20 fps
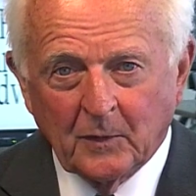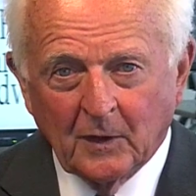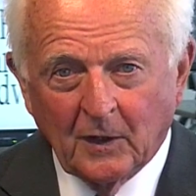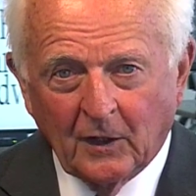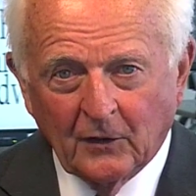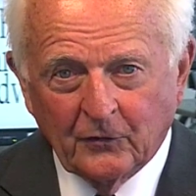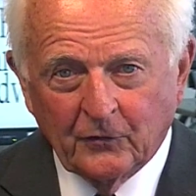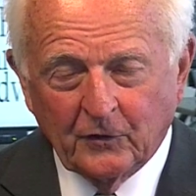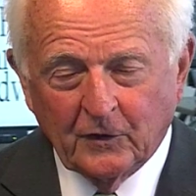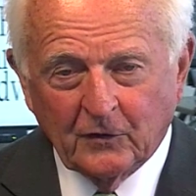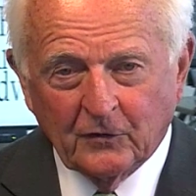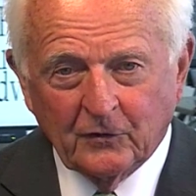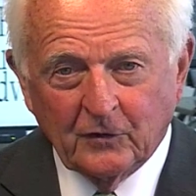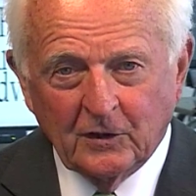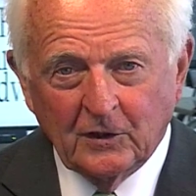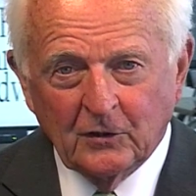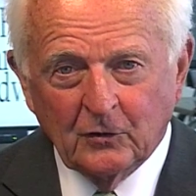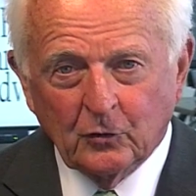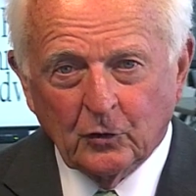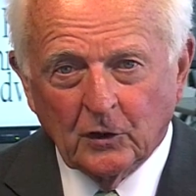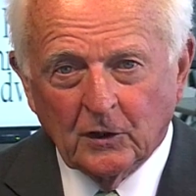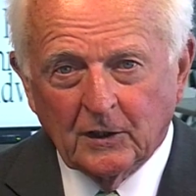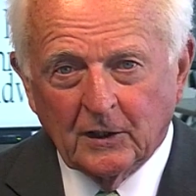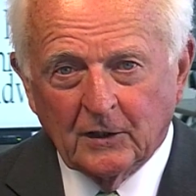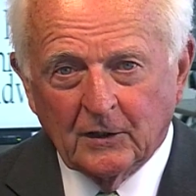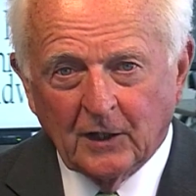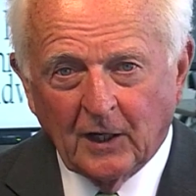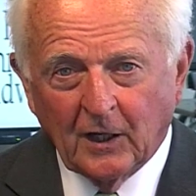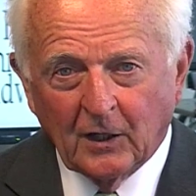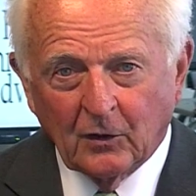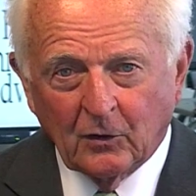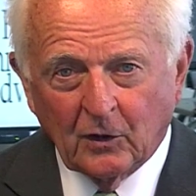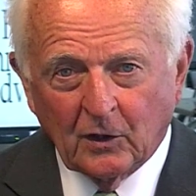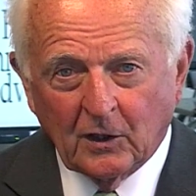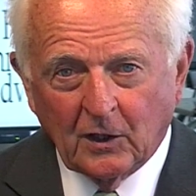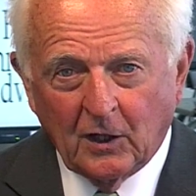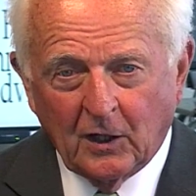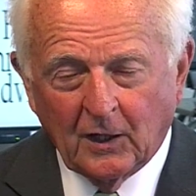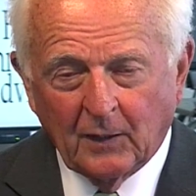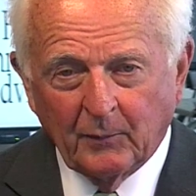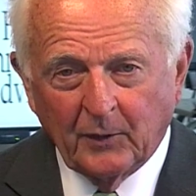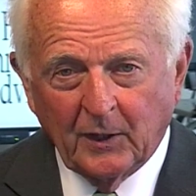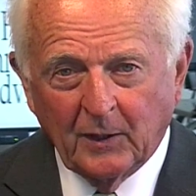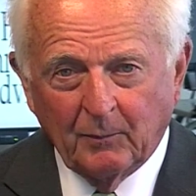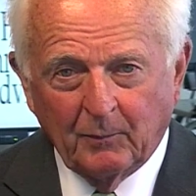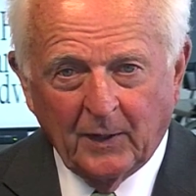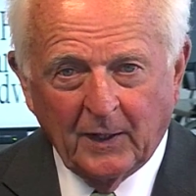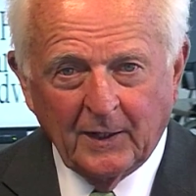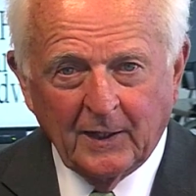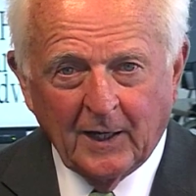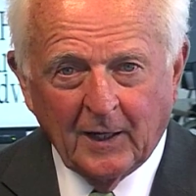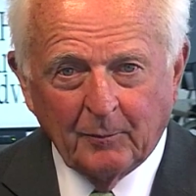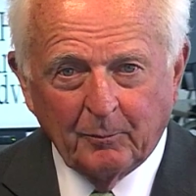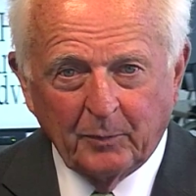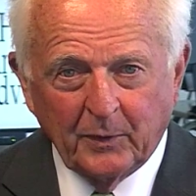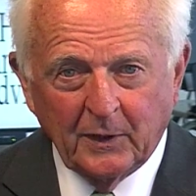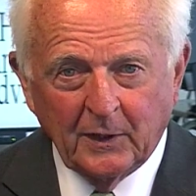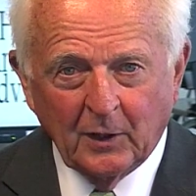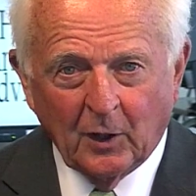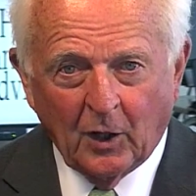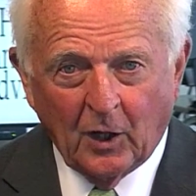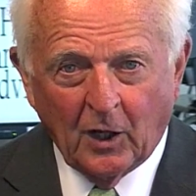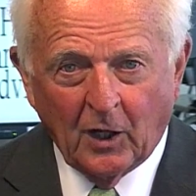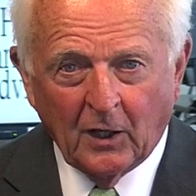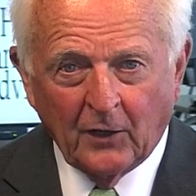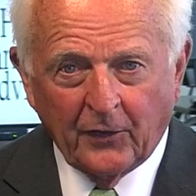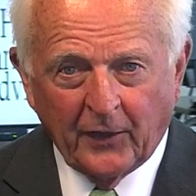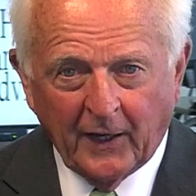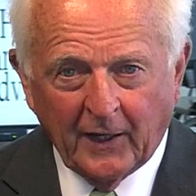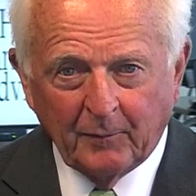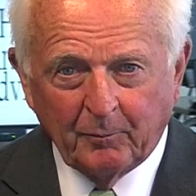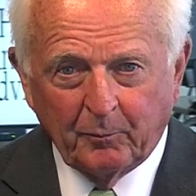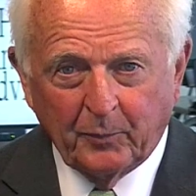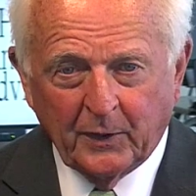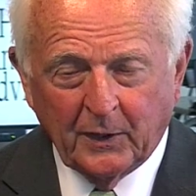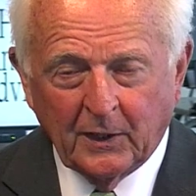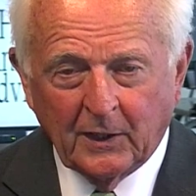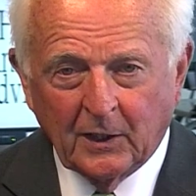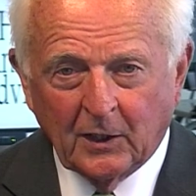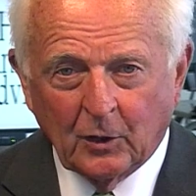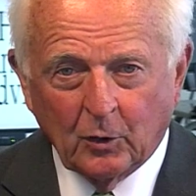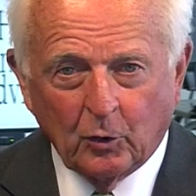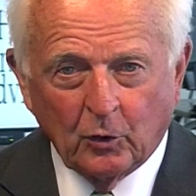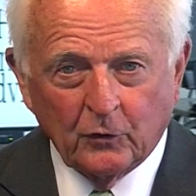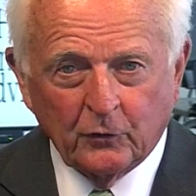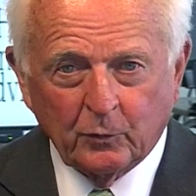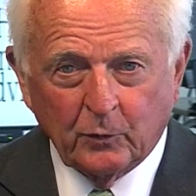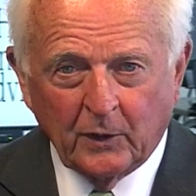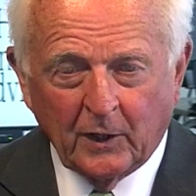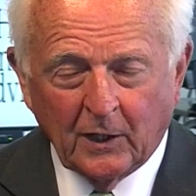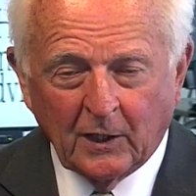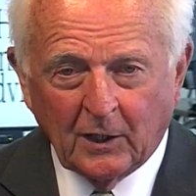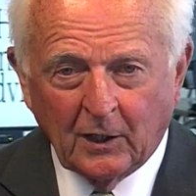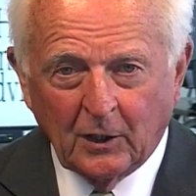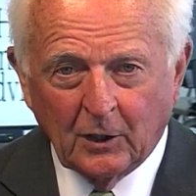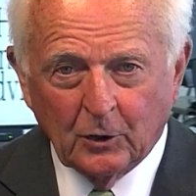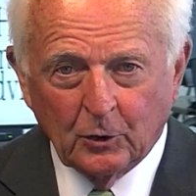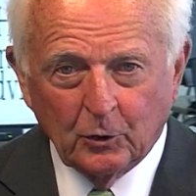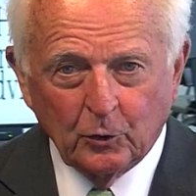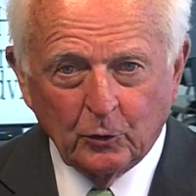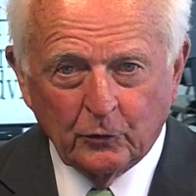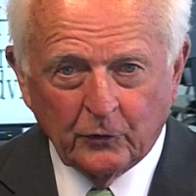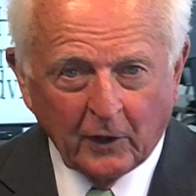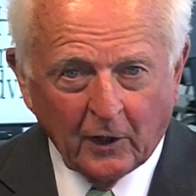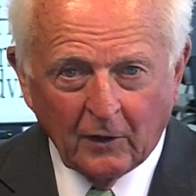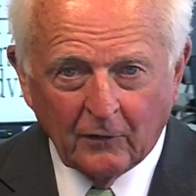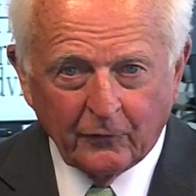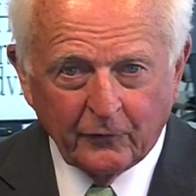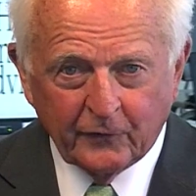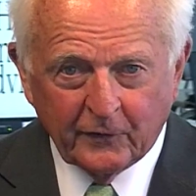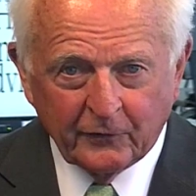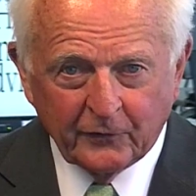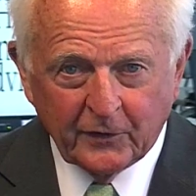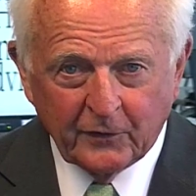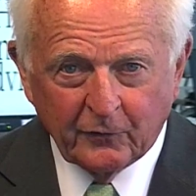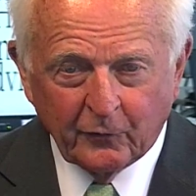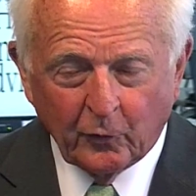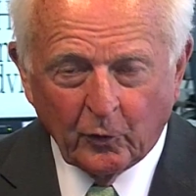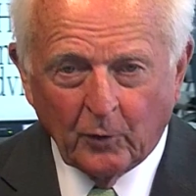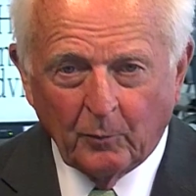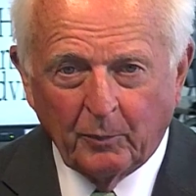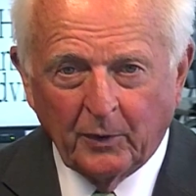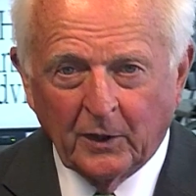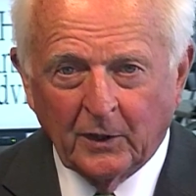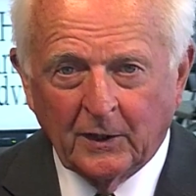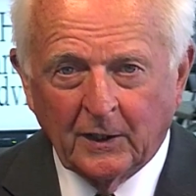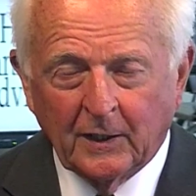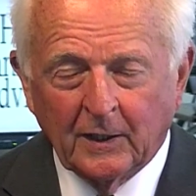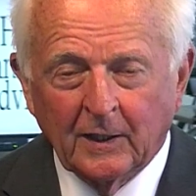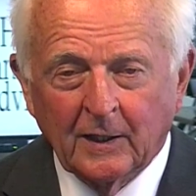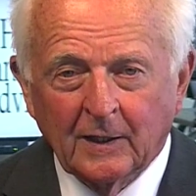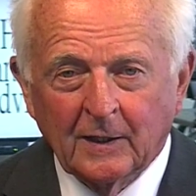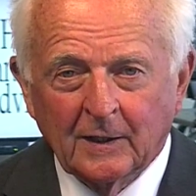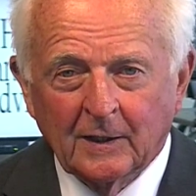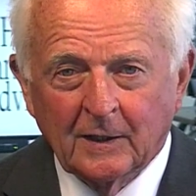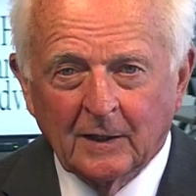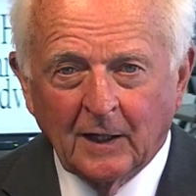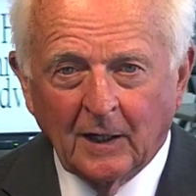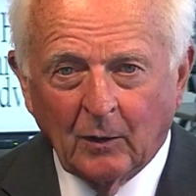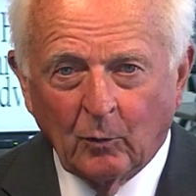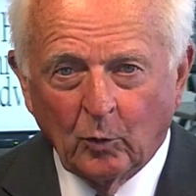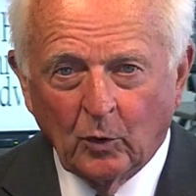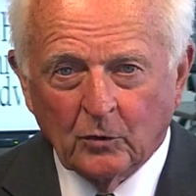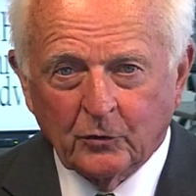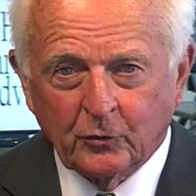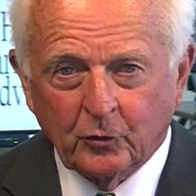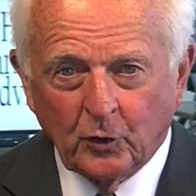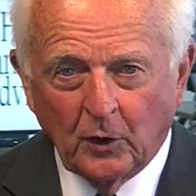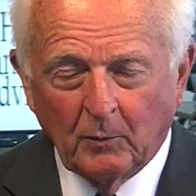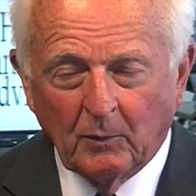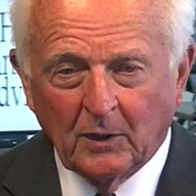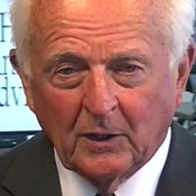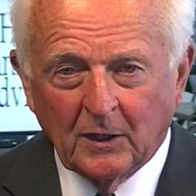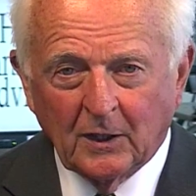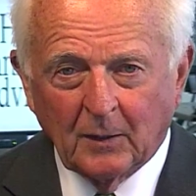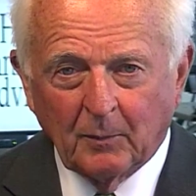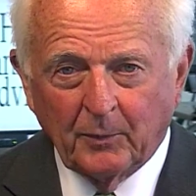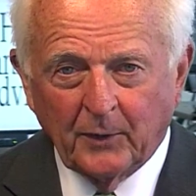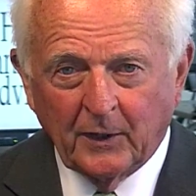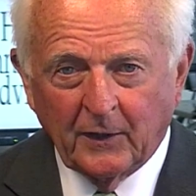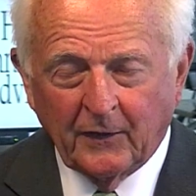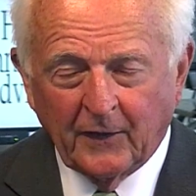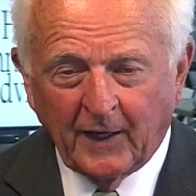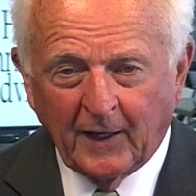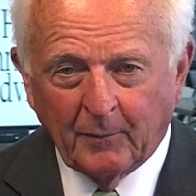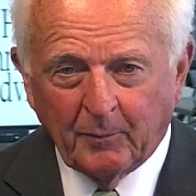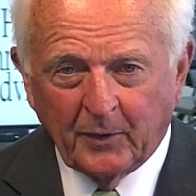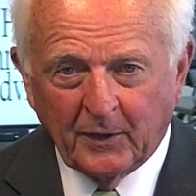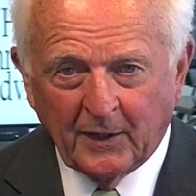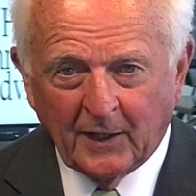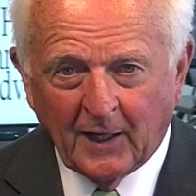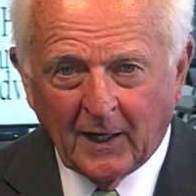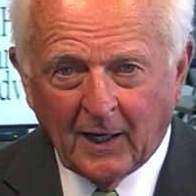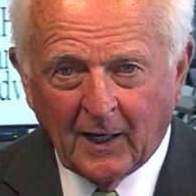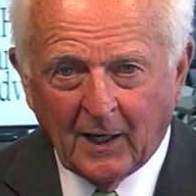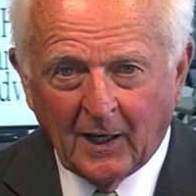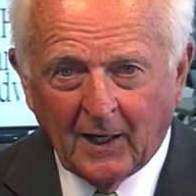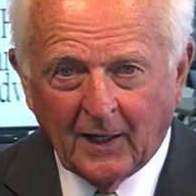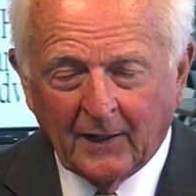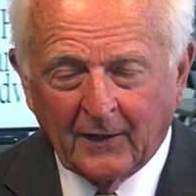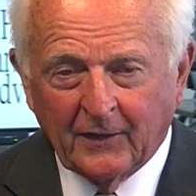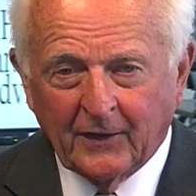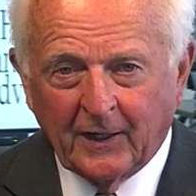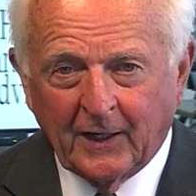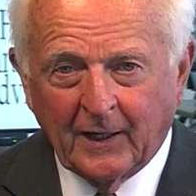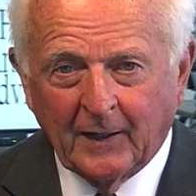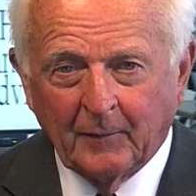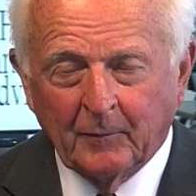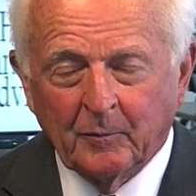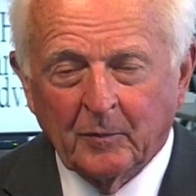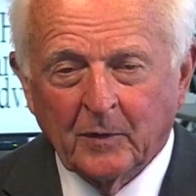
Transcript: $16 trillion economy, it may not be all that big. And of course, we're not going to lose all $54 billion. We'll trim a little bit of that, but not a lot of that.